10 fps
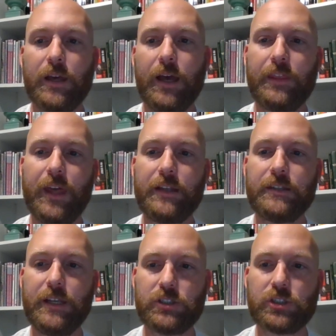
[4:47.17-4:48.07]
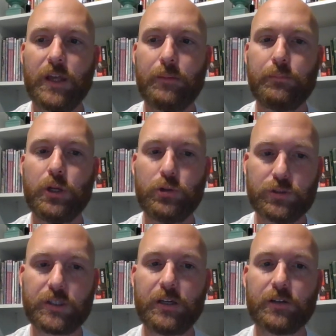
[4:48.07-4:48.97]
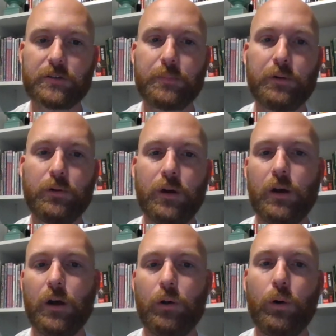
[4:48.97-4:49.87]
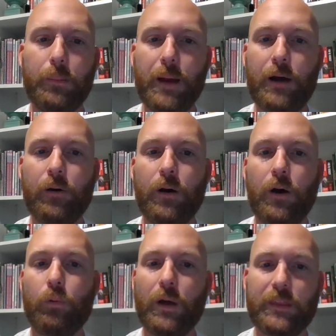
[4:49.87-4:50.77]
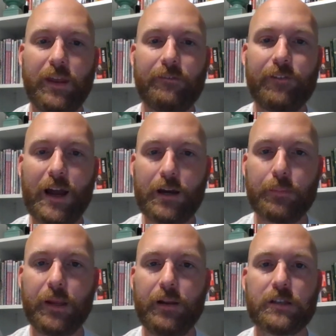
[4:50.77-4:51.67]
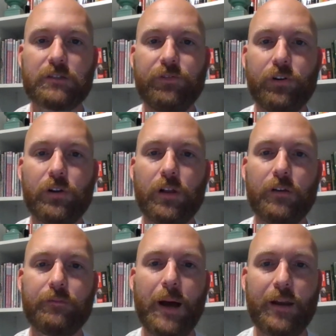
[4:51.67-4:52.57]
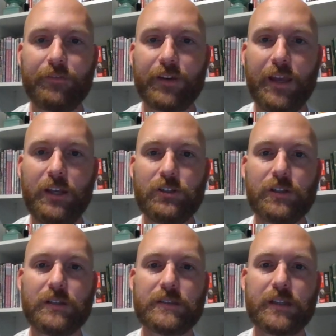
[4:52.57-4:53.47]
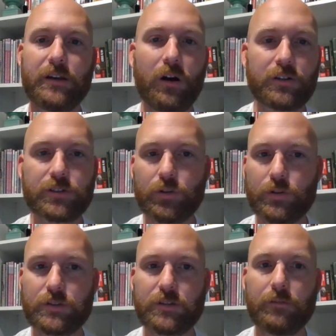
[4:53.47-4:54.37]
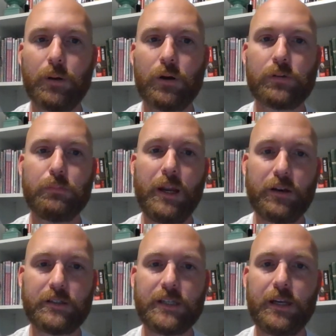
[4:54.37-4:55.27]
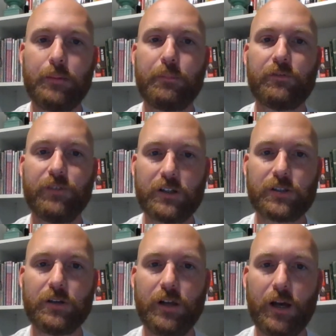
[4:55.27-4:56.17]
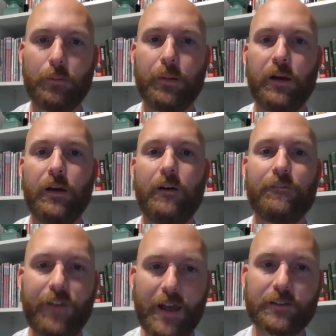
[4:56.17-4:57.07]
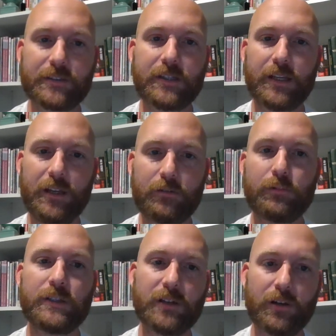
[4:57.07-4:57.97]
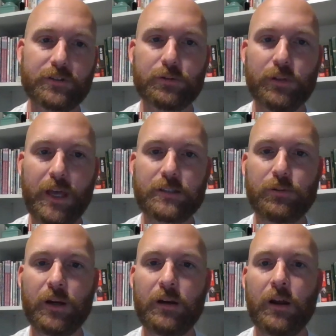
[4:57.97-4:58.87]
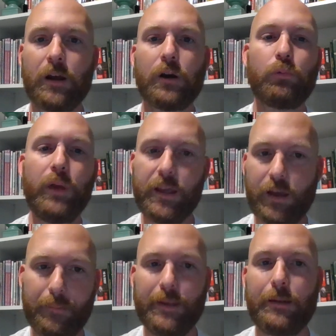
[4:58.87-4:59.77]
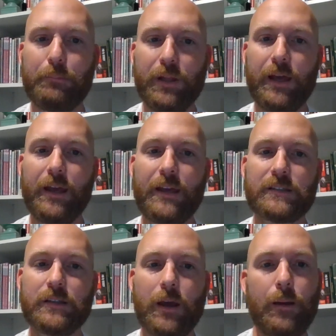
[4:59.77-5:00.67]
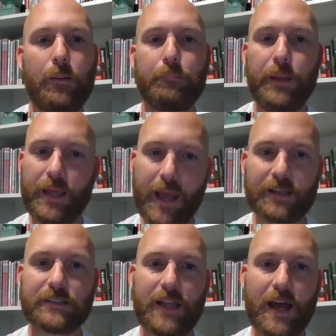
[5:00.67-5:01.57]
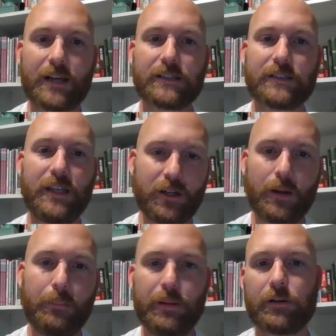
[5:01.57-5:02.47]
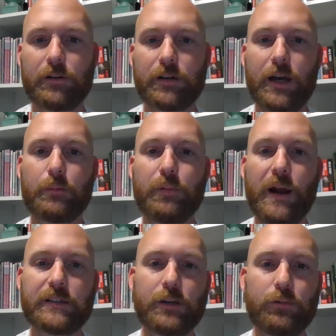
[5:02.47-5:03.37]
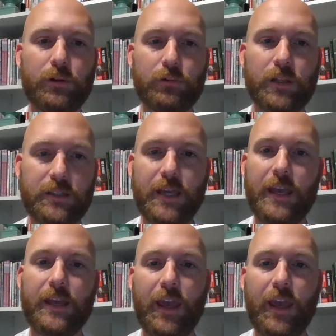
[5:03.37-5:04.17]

and then teach them new skills. But what about when the environment is full of modifications and all sorts of both parenting and professional help fails to get results? Well, that's where we come into play. As PX docs here at Pinnacle Chiropractic, we really take